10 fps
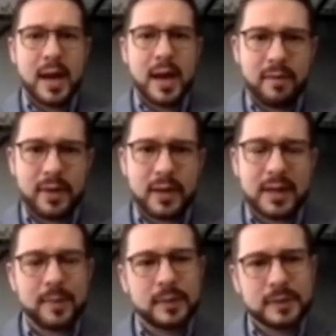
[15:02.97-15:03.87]
Everything
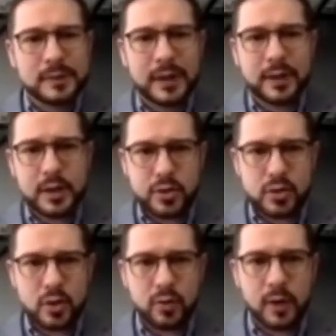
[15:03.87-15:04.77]
that I'm telling you
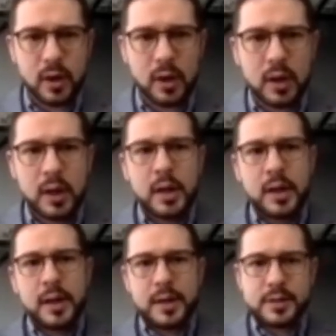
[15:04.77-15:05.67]
so far
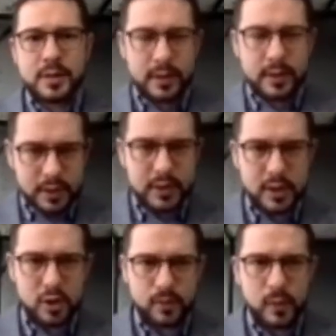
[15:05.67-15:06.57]
is to condition
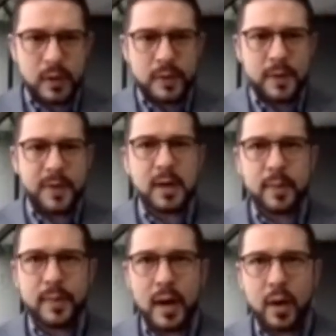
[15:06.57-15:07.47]
you to think
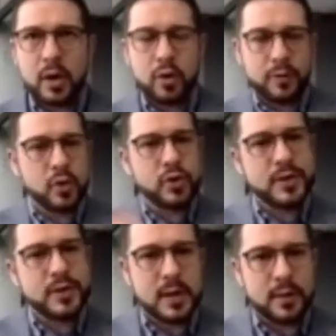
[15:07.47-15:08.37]
about your future
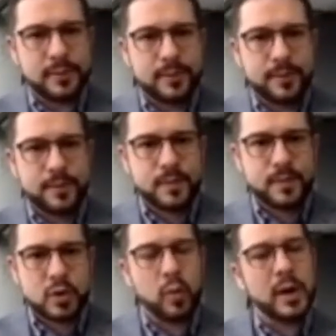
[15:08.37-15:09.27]
self.
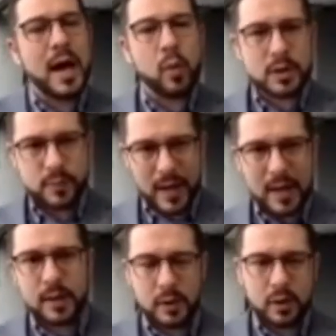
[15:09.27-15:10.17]
So when I was
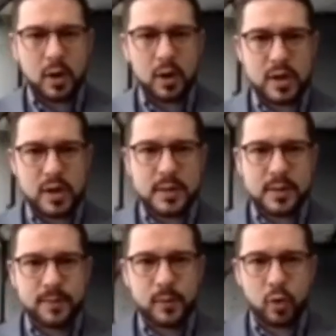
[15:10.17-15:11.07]
back in college
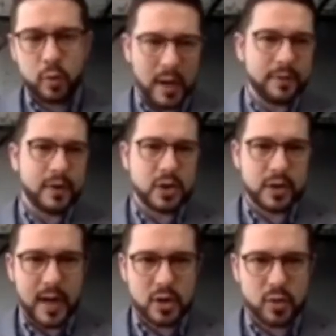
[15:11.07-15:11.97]
days, or when I freshly
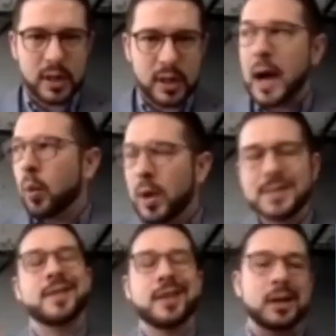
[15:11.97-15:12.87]
graduated, I
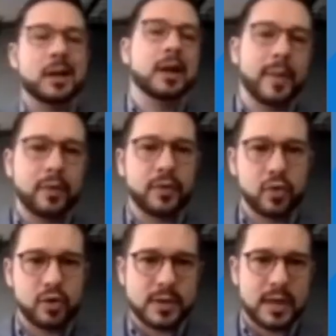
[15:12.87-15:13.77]
wasn't thinking about
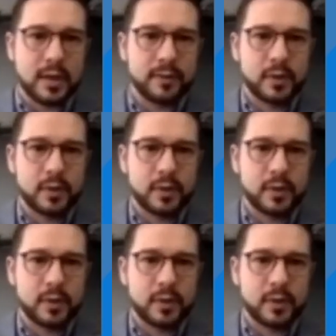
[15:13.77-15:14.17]
future self.